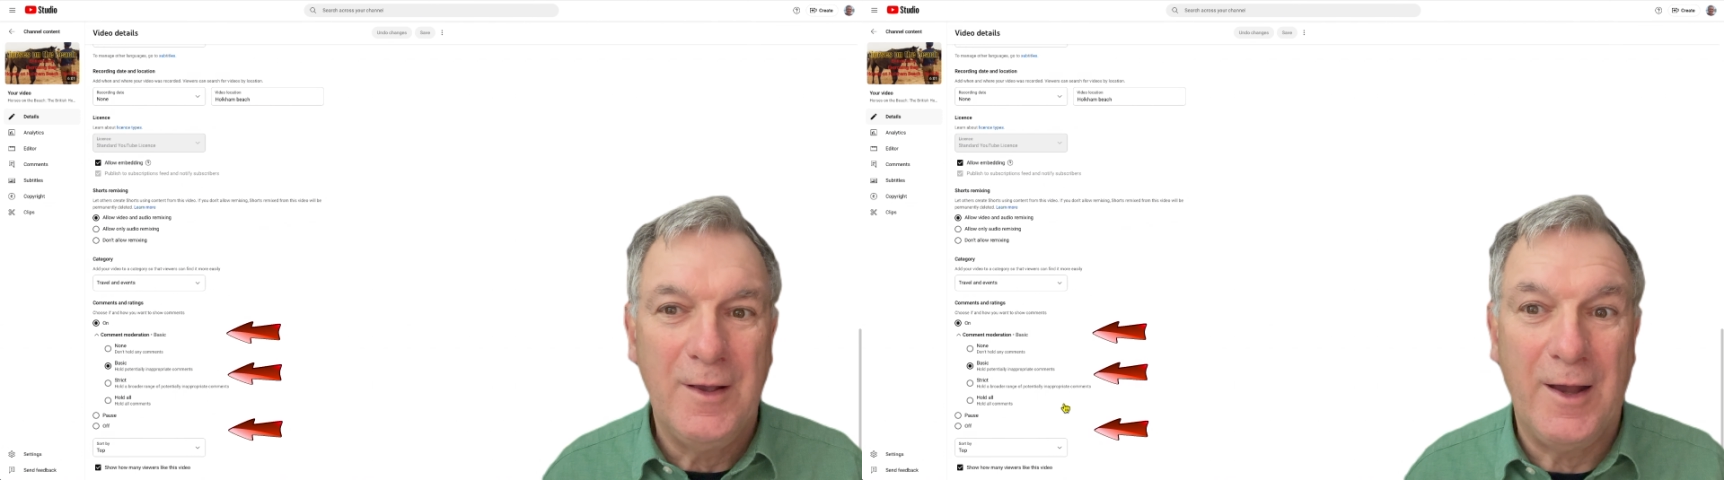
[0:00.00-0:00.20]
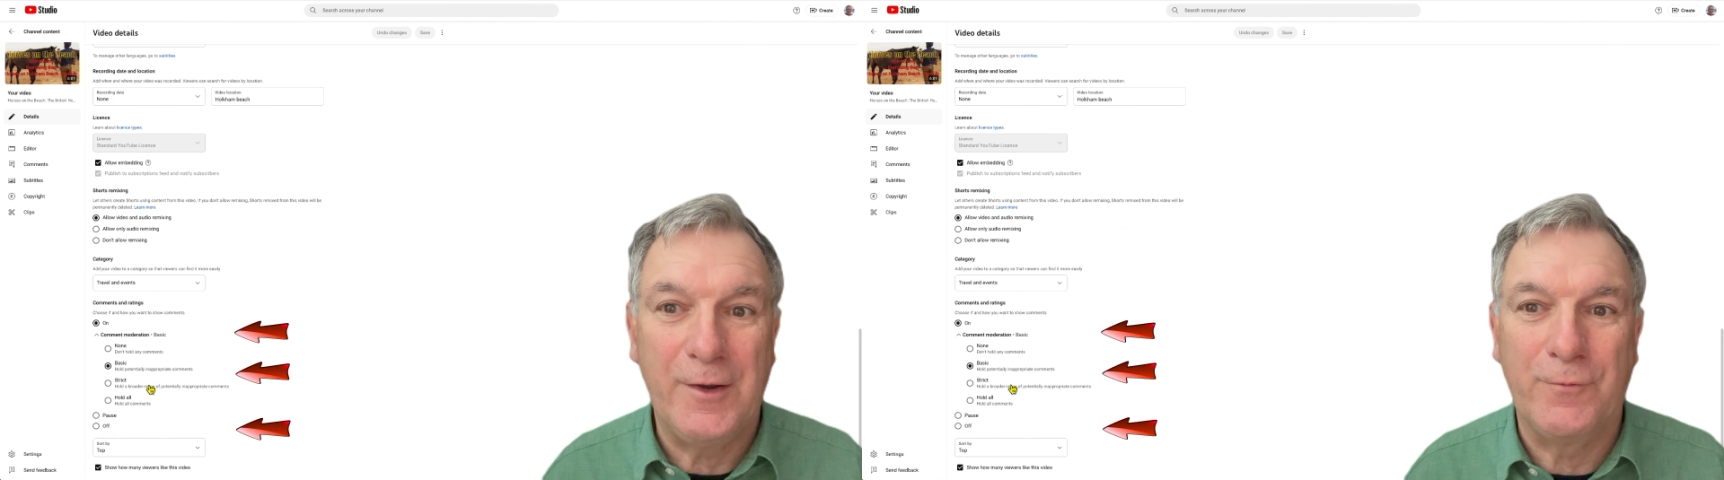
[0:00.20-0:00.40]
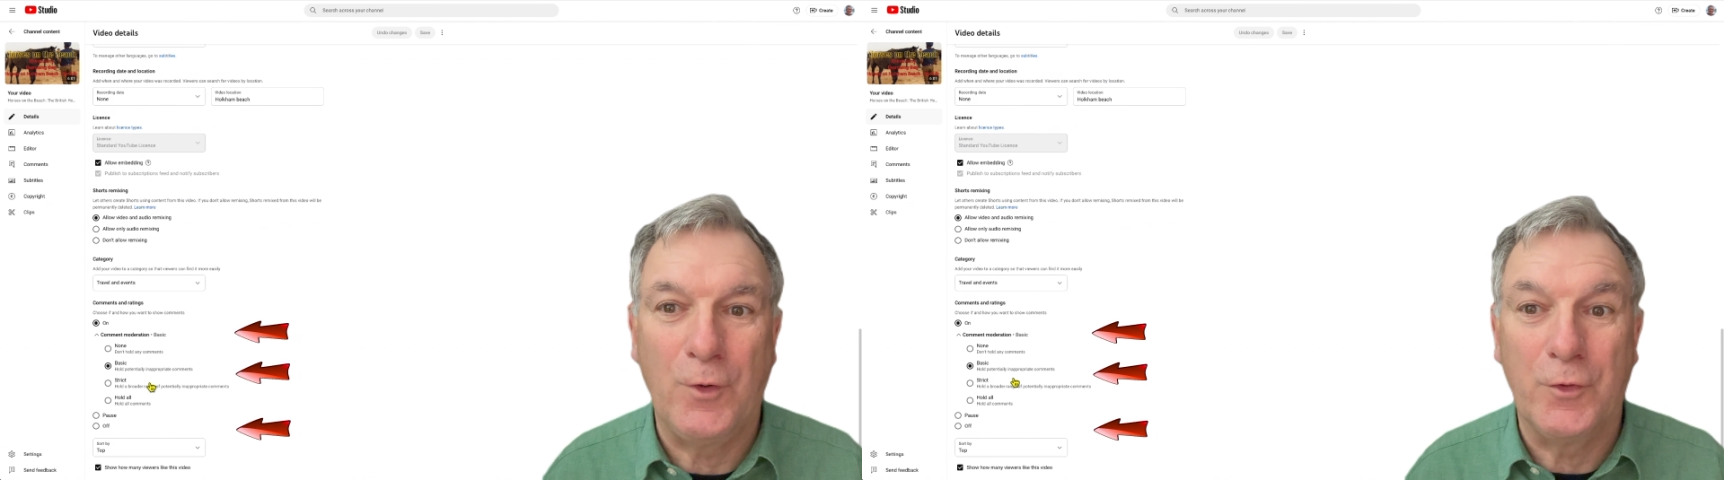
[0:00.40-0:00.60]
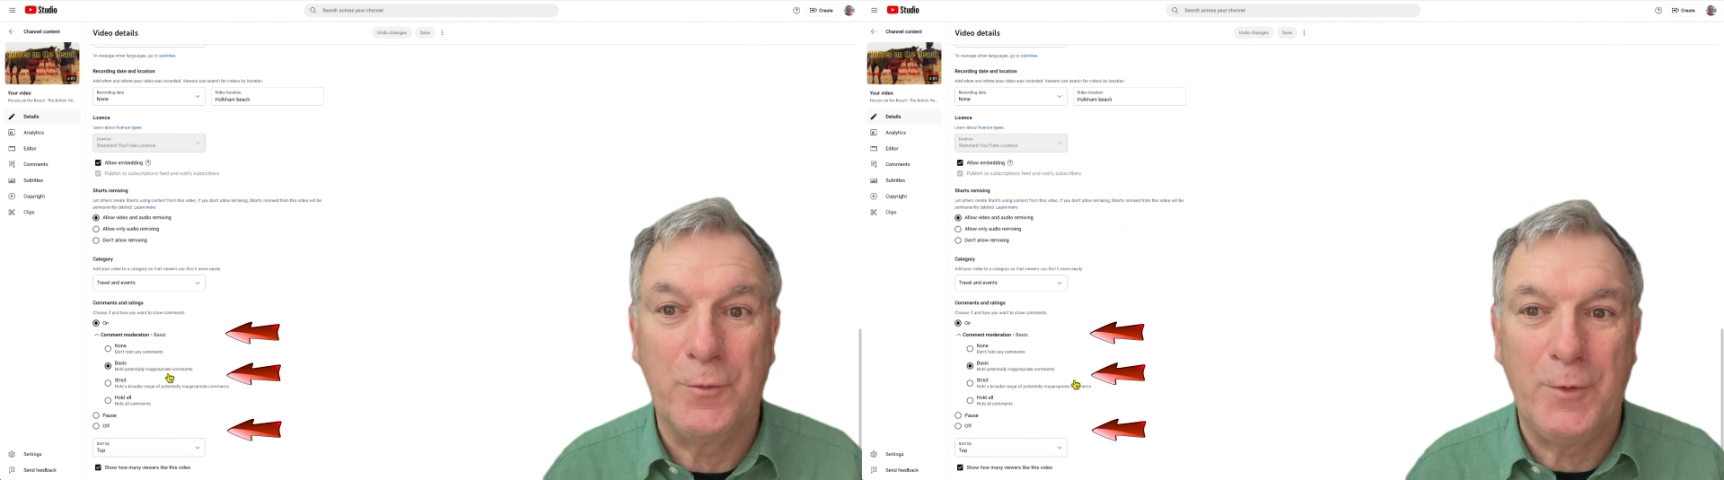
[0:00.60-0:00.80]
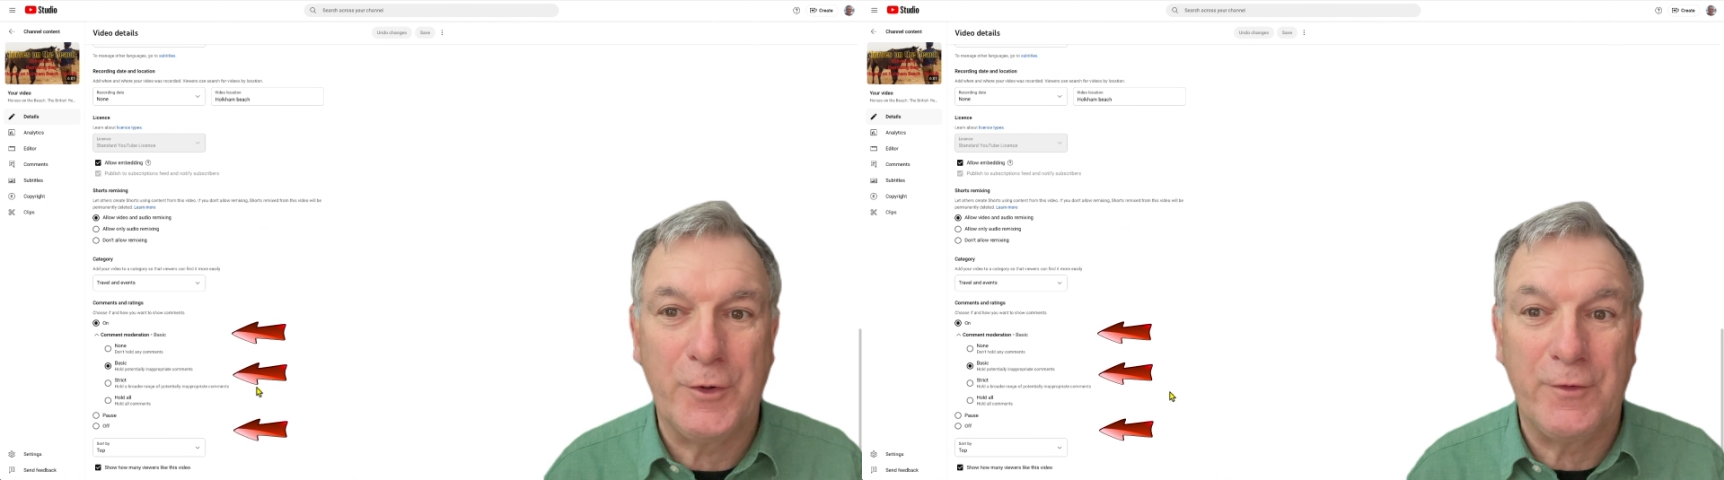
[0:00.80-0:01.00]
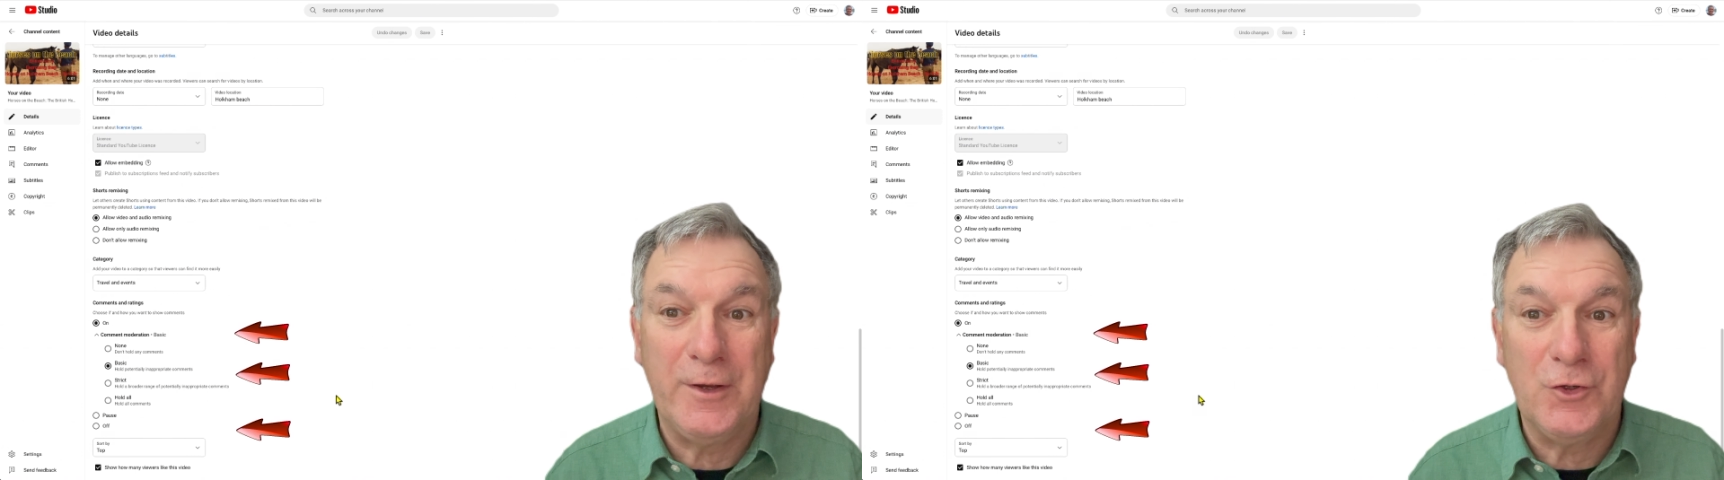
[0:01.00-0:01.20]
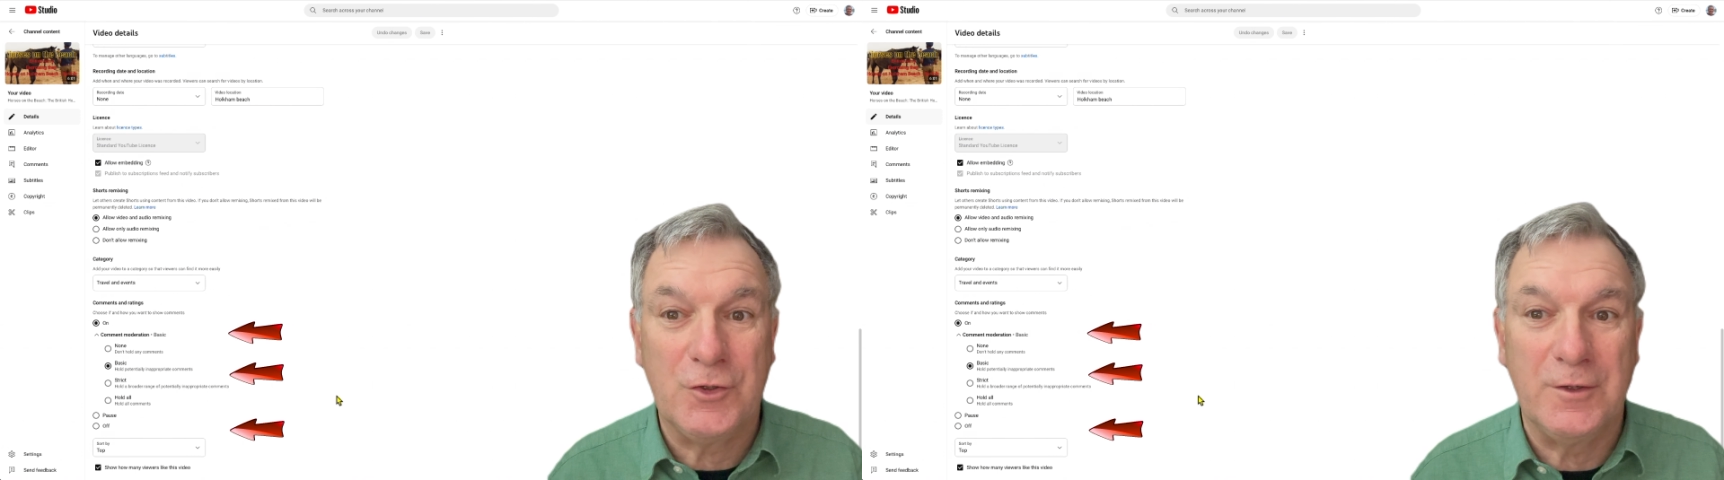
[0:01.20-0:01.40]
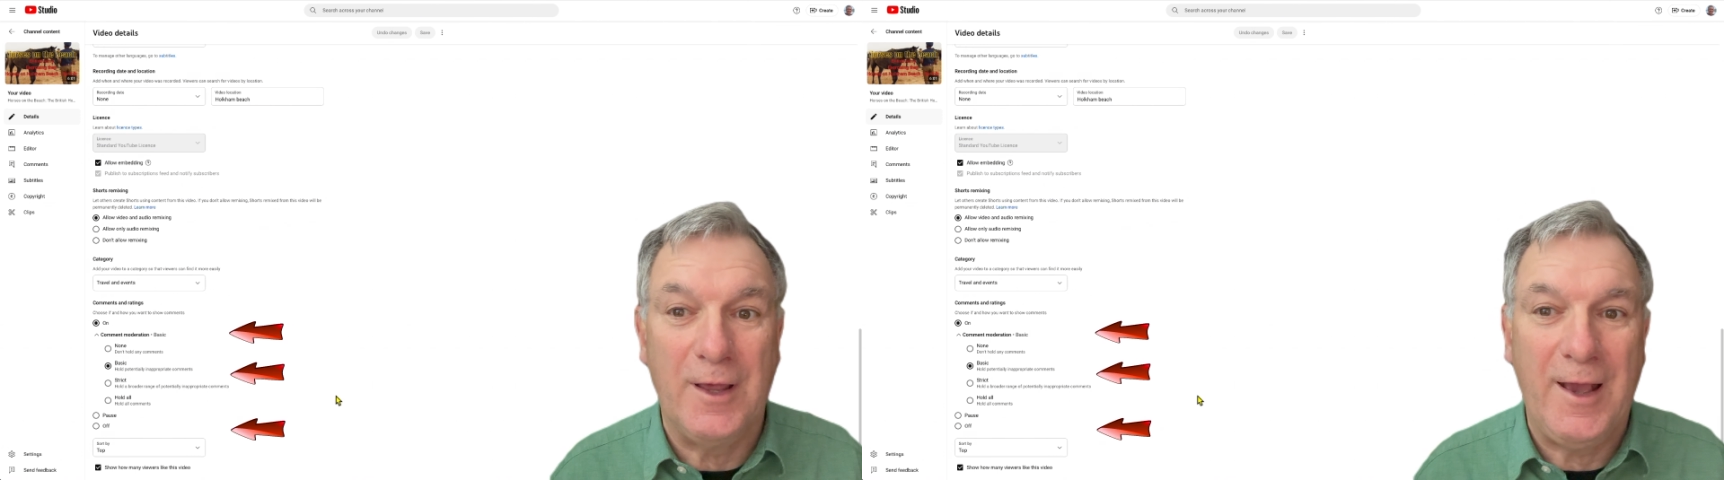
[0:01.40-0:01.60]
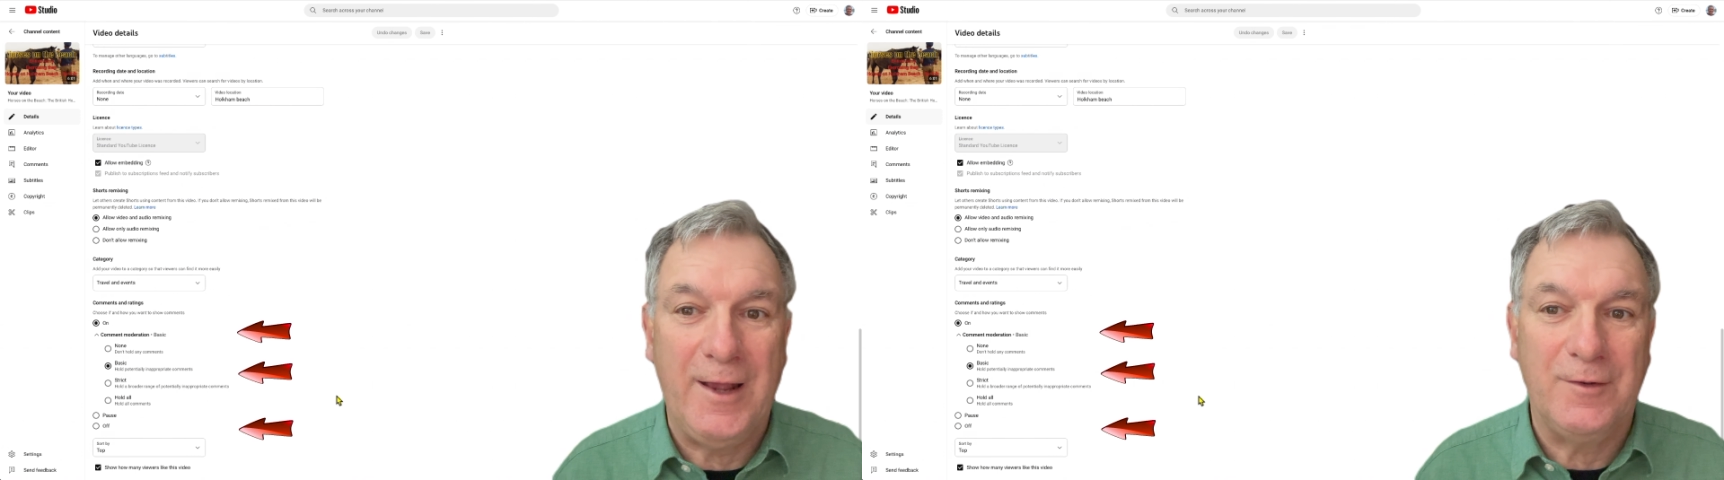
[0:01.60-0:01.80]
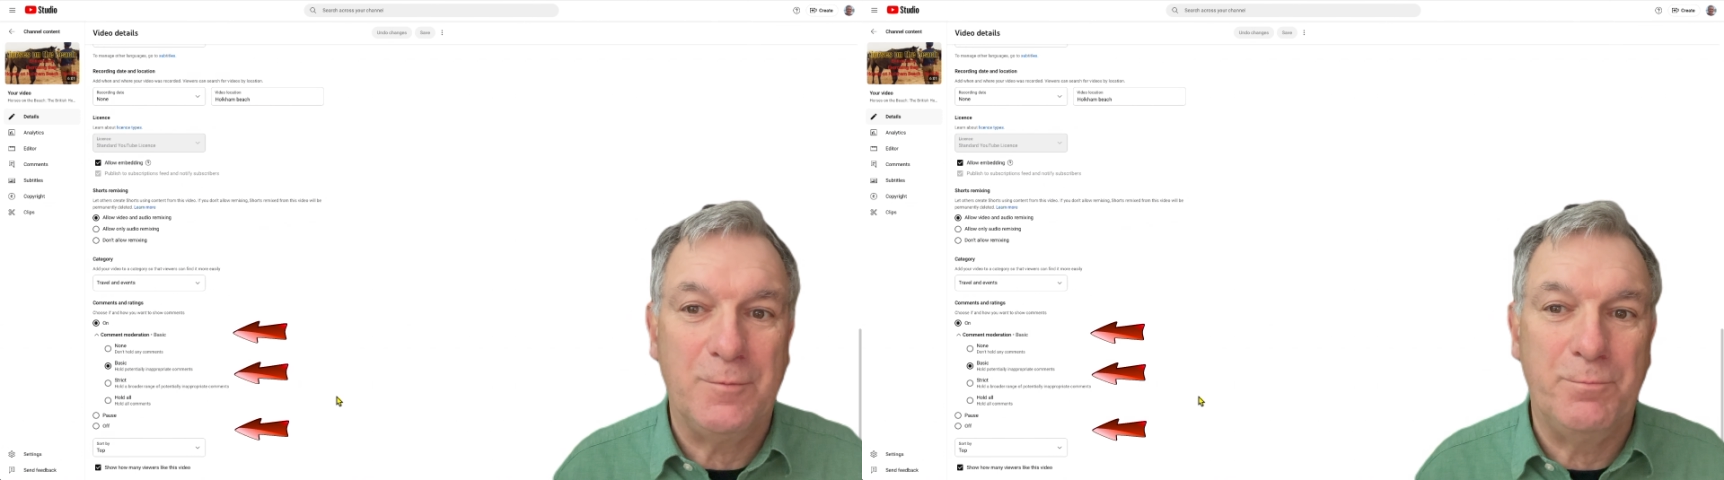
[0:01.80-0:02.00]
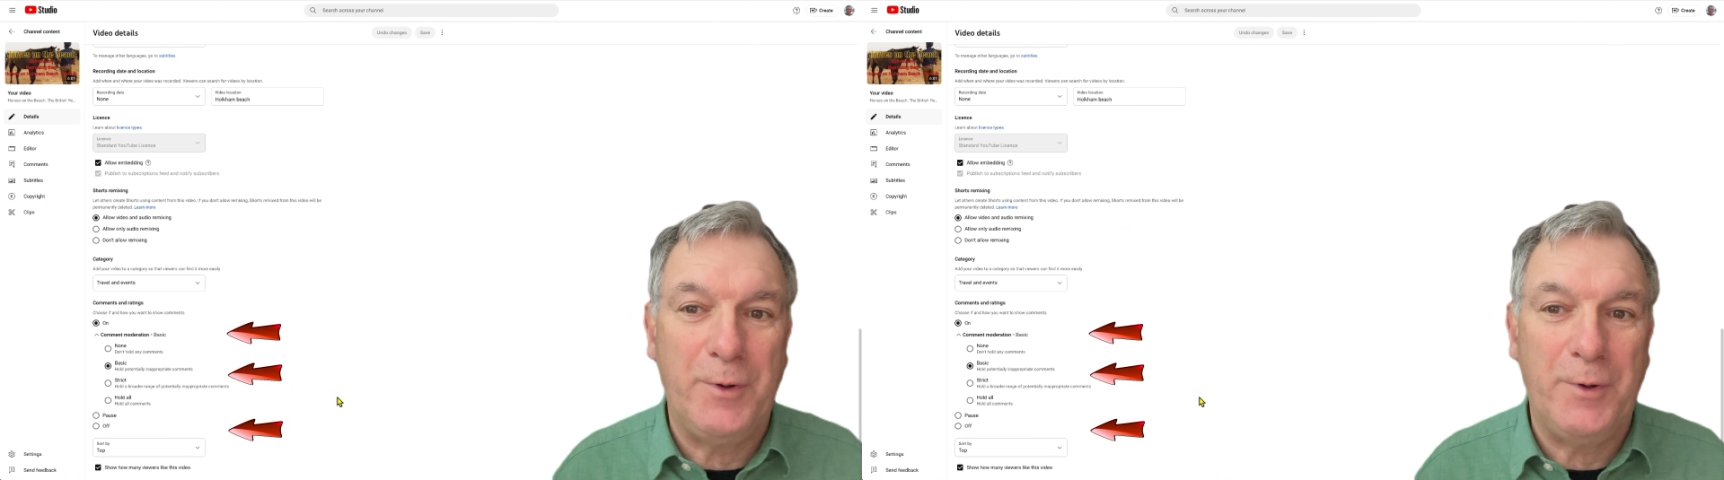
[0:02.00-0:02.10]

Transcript: and I've got the moderation at